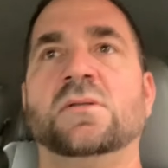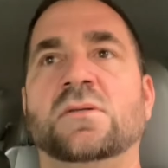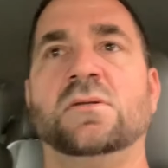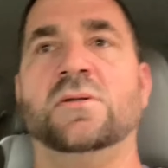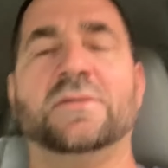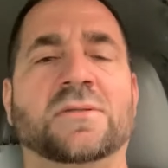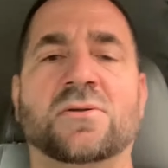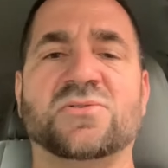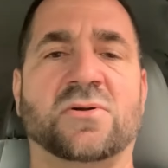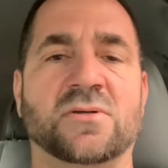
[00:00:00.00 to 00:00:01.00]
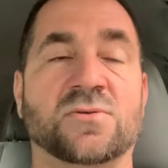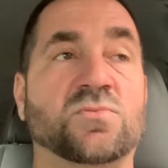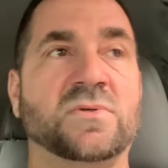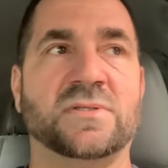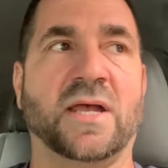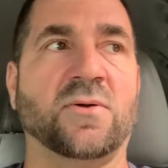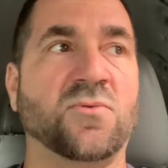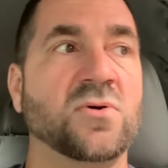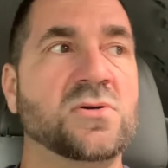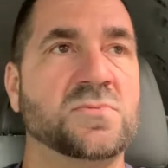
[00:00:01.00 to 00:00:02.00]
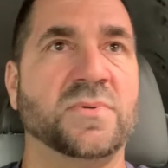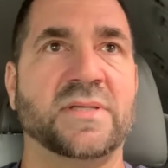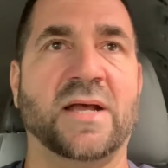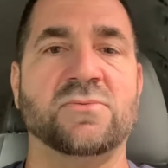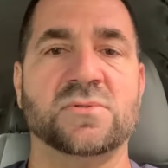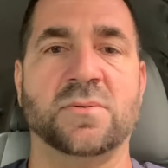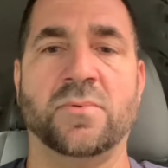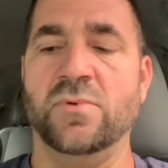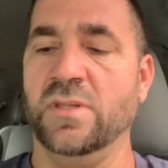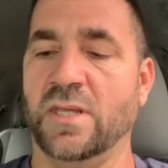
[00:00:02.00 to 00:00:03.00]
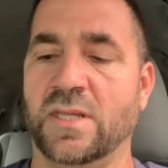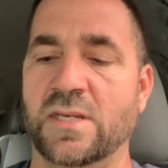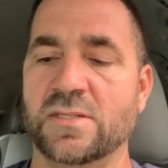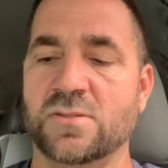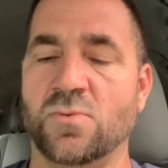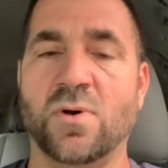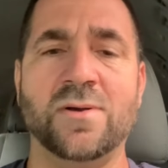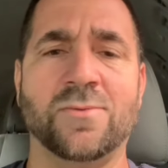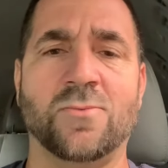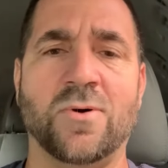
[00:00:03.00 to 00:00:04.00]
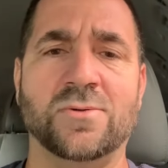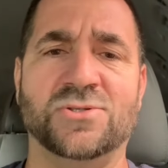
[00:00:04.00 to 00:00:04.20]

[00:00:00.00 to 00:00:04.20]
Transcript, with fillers: you know those aren't his exact words but that was the point like he doesn't want to